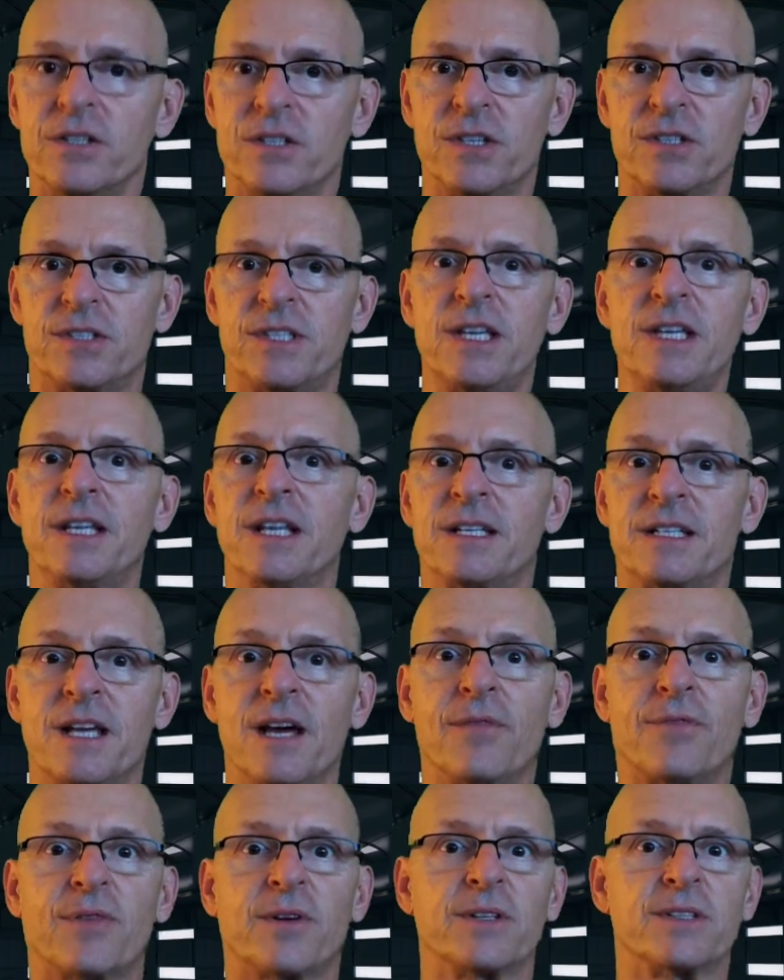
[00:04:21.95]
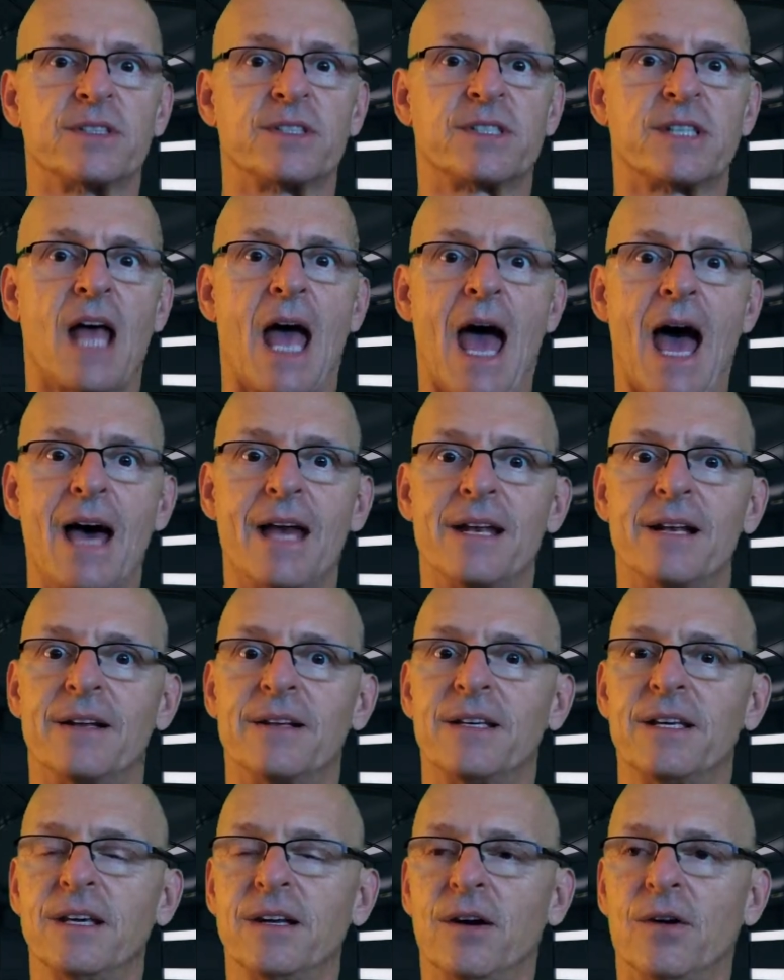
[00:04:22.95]
Do you see the difference that,
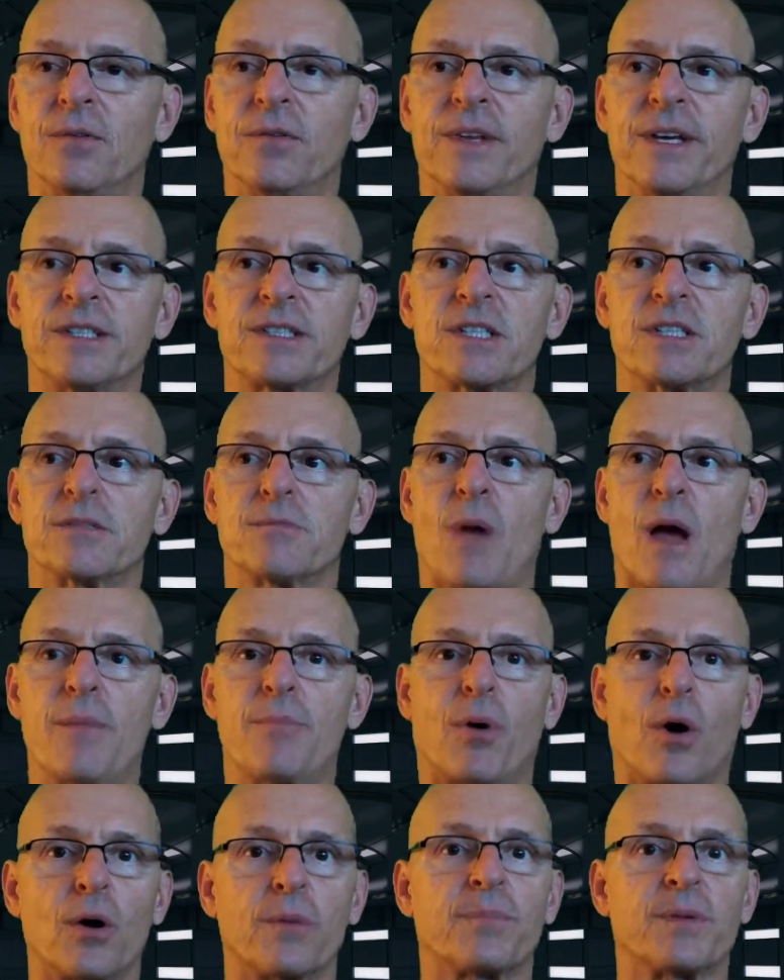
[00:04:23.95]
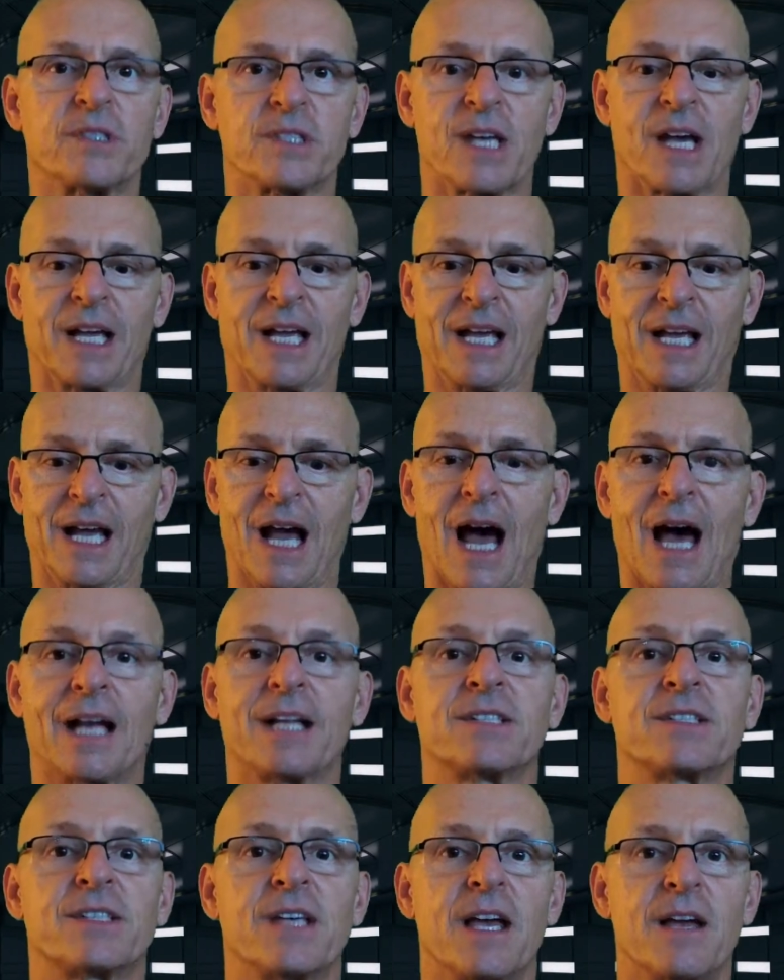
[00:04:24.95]
this is my purpose? I
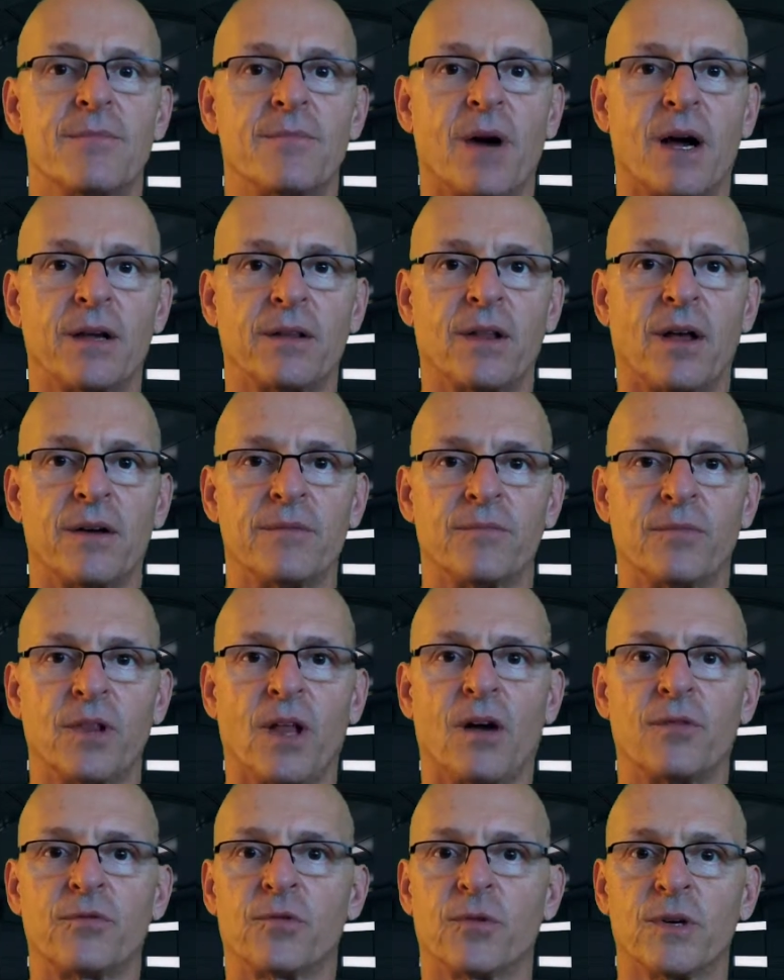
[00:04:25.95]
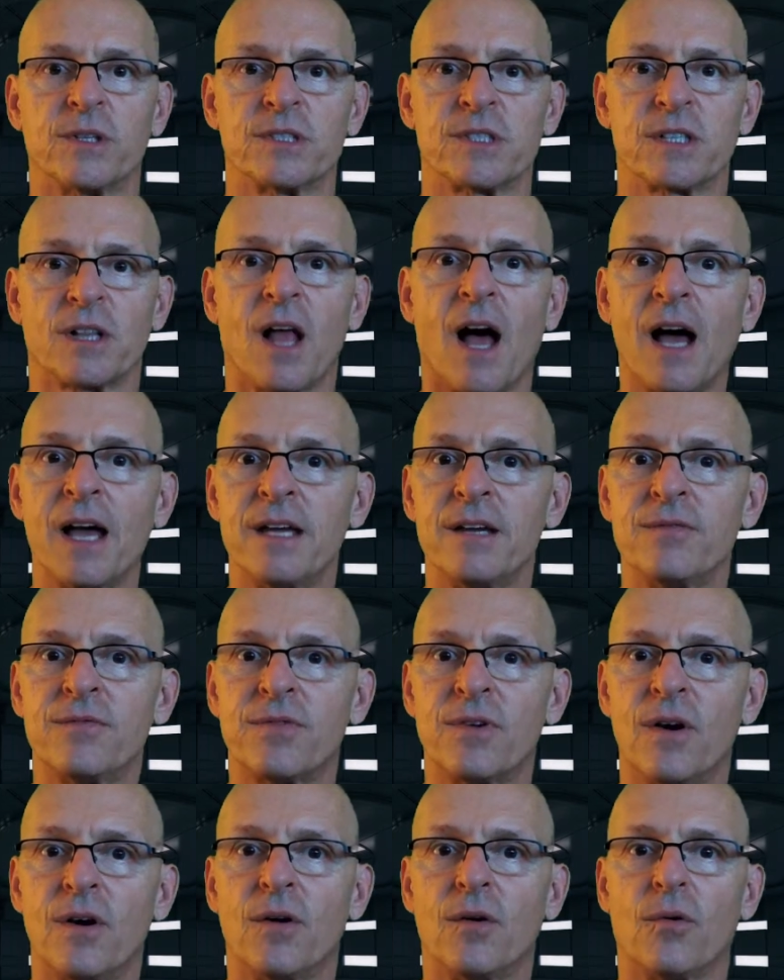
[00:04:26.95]
got to save my loved one's
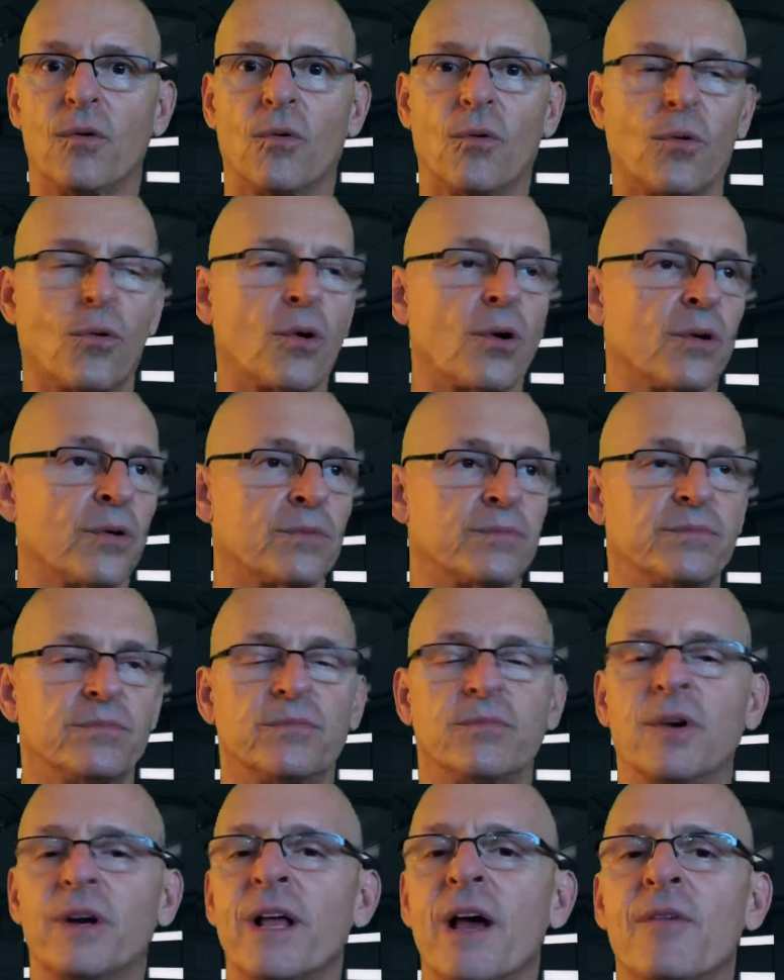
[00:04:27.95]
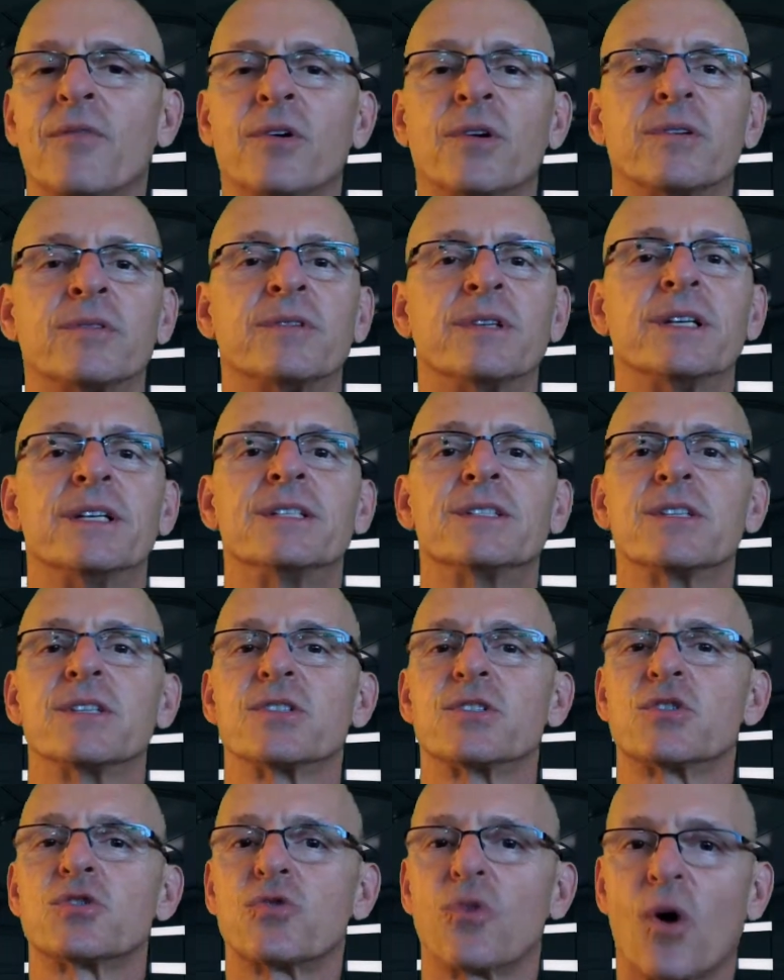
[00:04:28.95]
life, or whatever is a
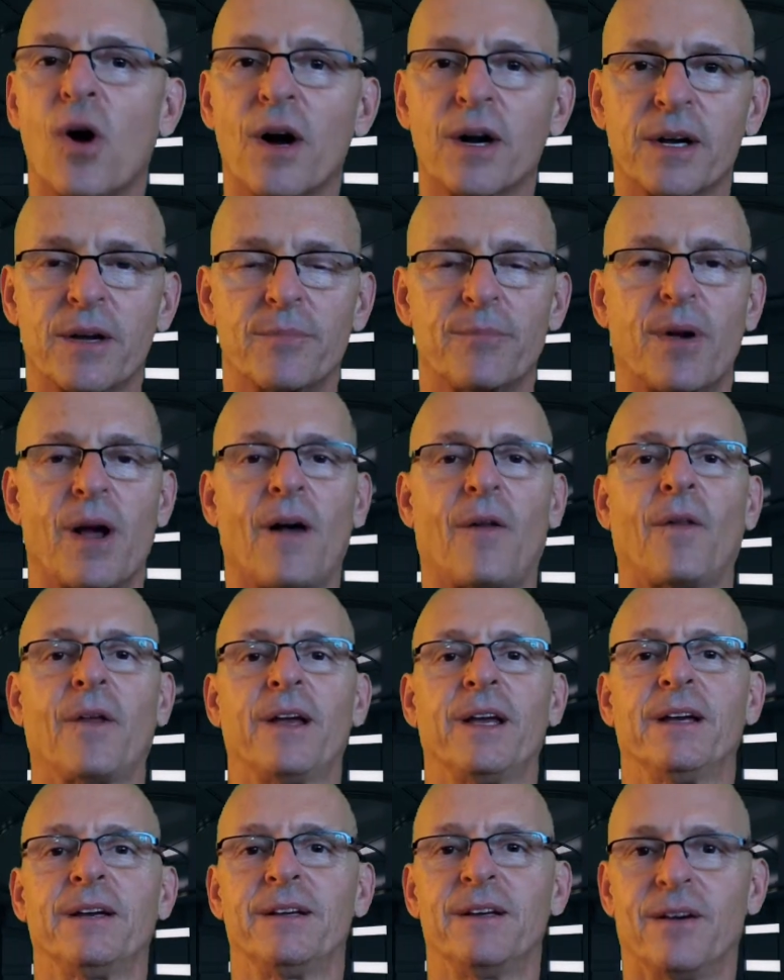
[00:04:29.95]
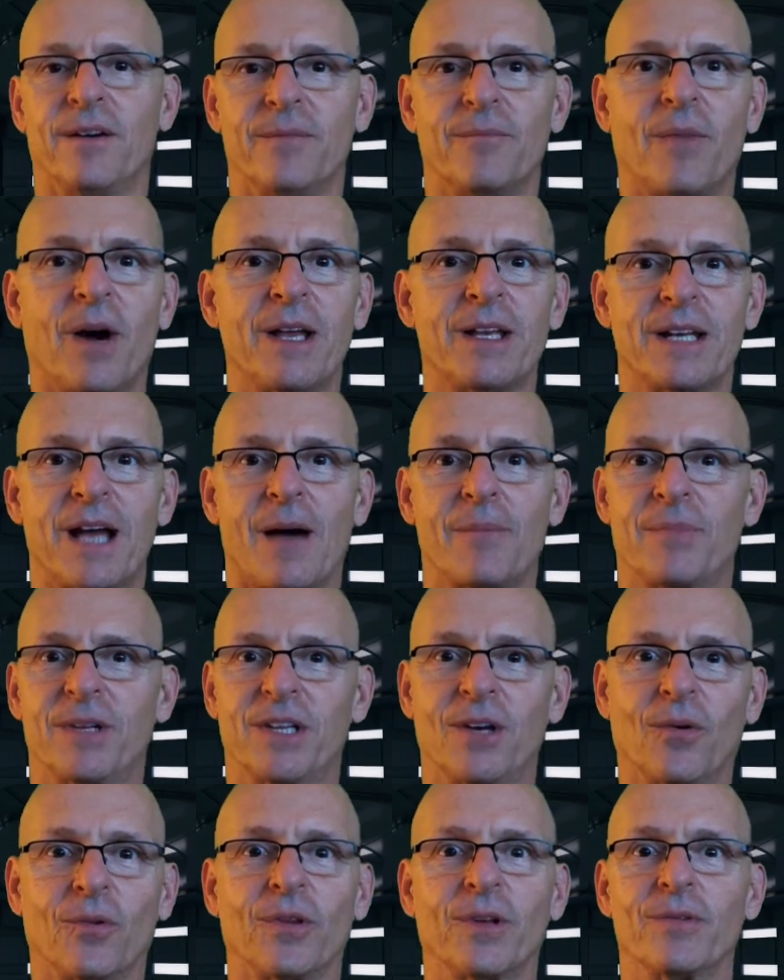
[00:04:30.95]
strong, compelling. It might not be
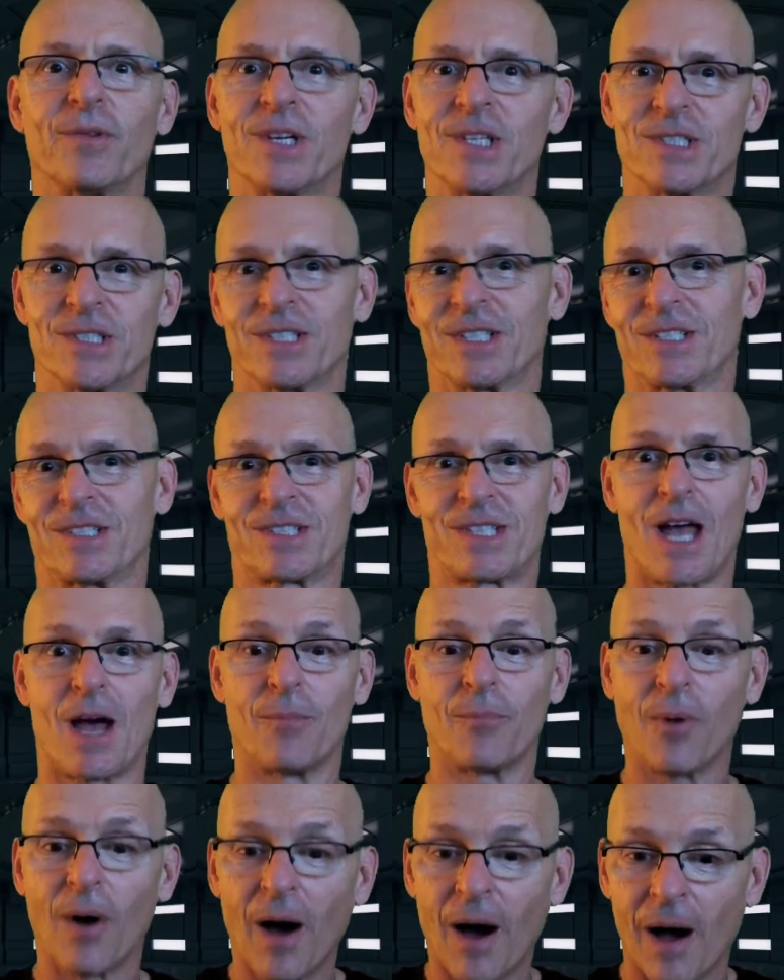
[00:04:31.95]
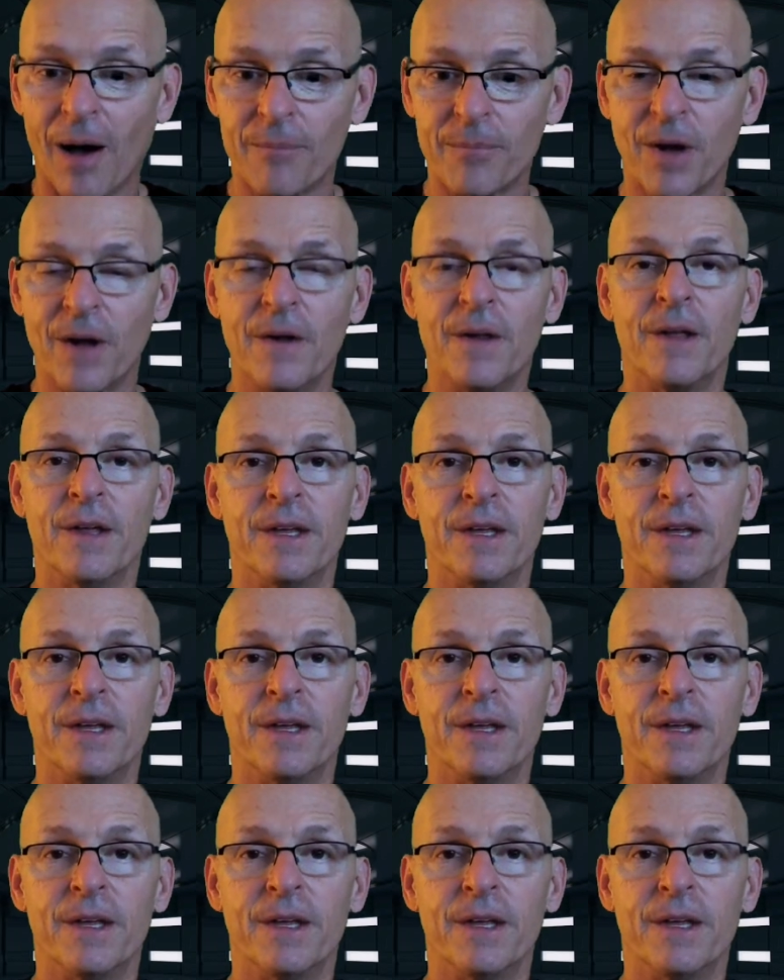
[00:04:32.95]
the only reason to step up.